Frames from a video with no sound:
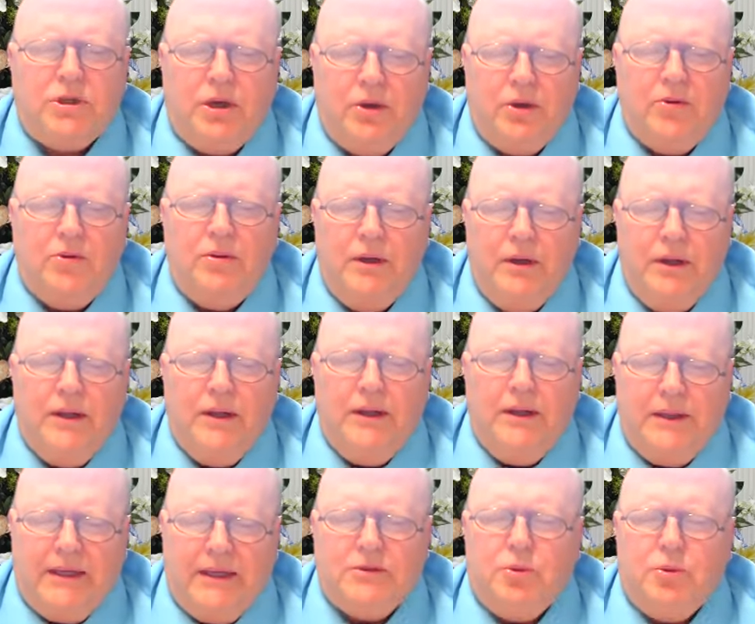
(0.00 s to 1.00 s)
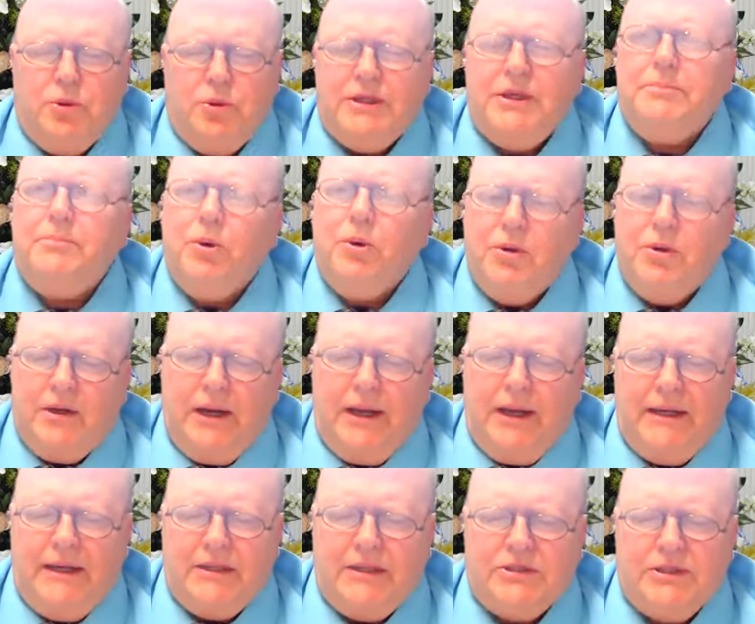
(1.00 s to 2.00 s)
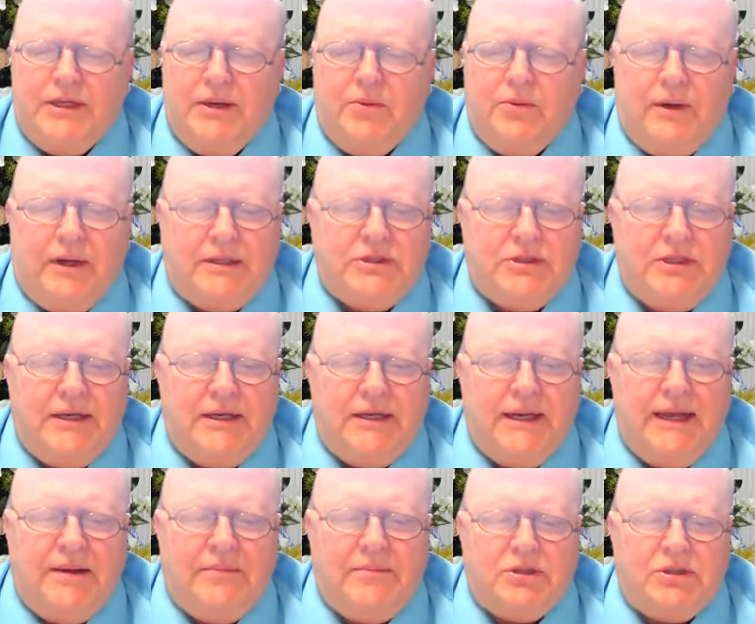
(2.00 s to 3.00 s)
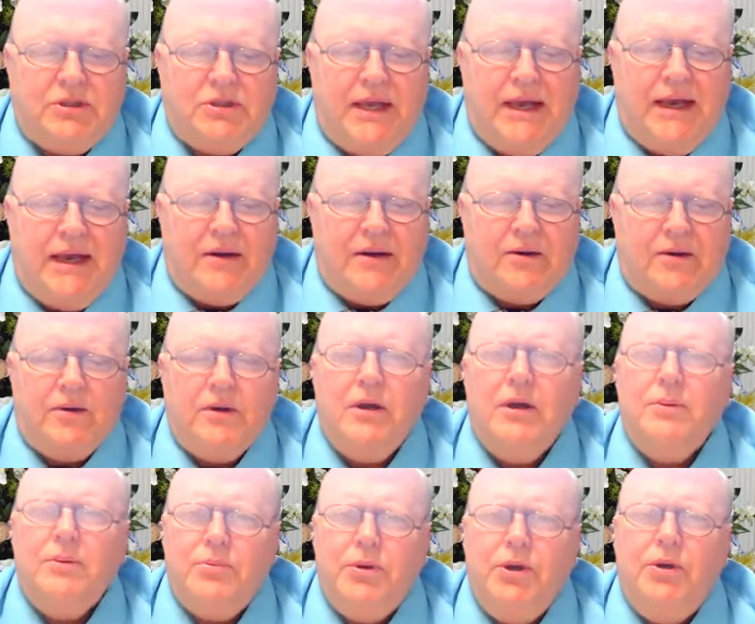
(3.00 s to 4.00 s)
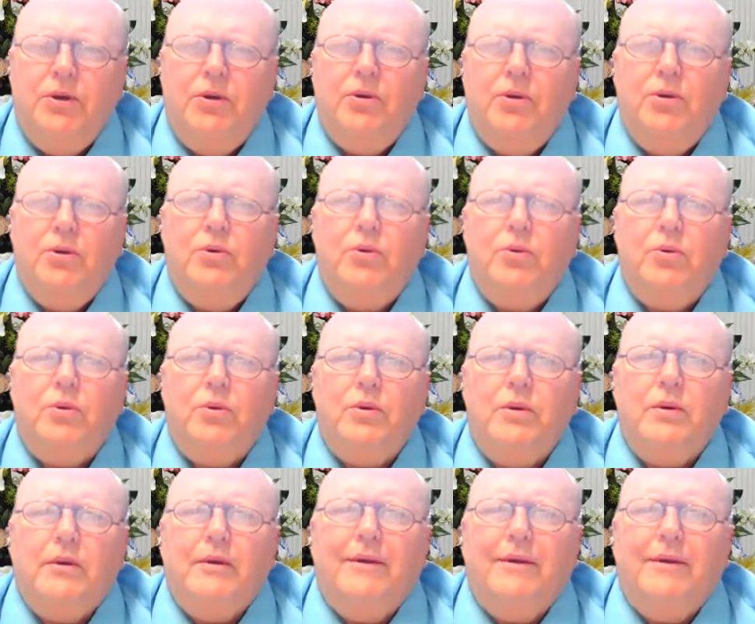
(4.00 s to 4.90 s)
Joe. That's what the pretty lady said when I sat down beside her. Phew!